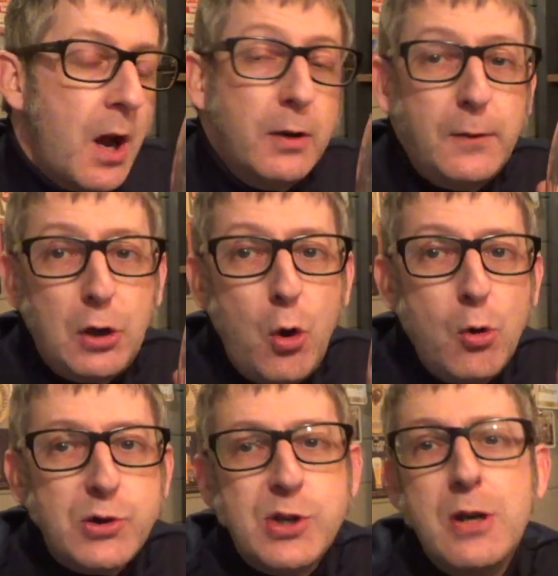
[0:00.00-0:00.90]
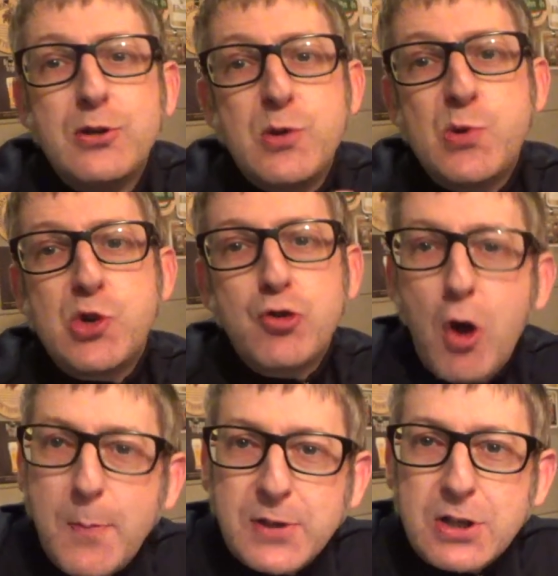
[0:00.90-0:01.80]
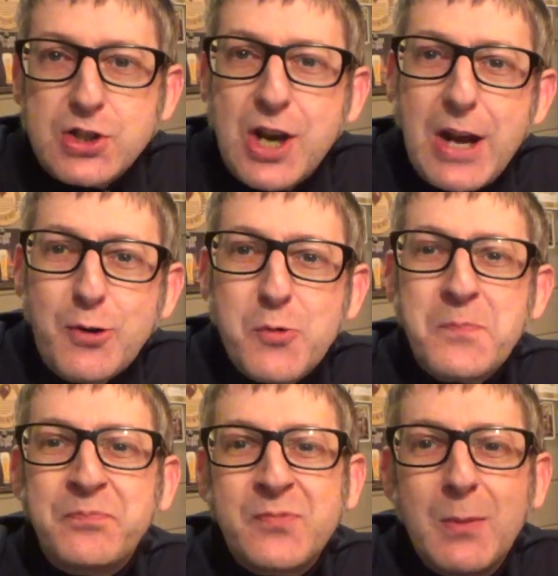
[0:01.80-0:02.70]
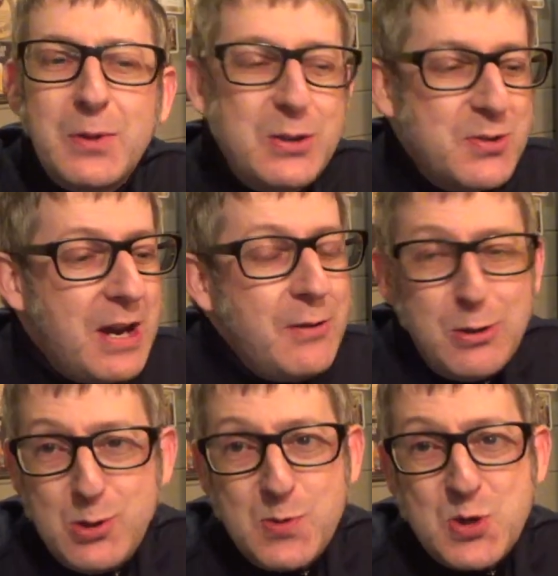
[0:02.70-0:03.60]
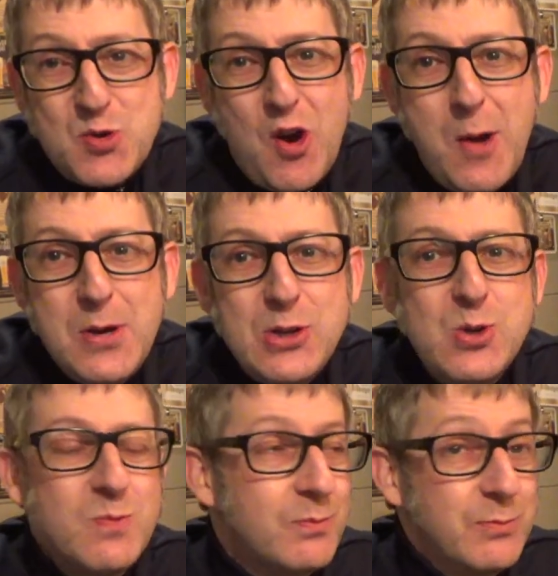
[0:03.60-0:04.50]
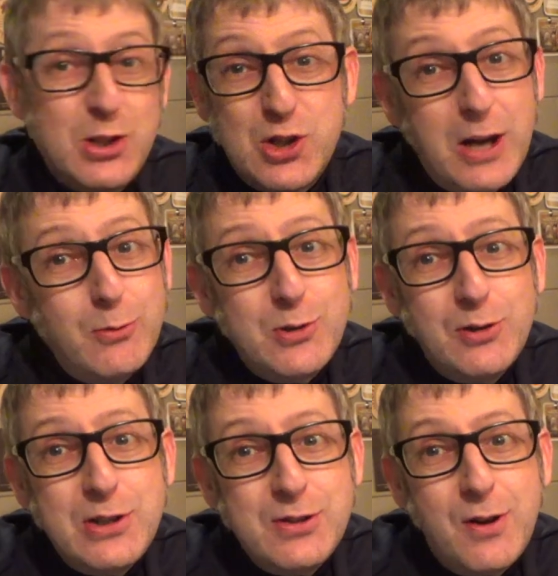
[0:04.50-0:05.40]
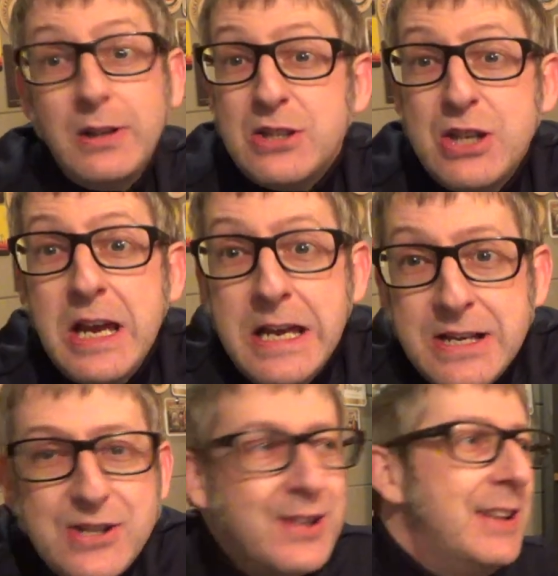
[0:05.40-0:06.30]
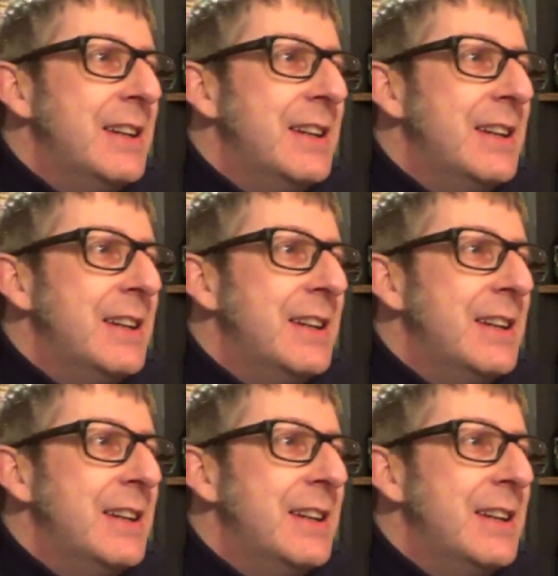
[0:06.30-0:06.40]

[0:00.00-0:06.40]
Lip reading: And of course, subscribe to the channel, because without you subscribers, the channel's on its knees.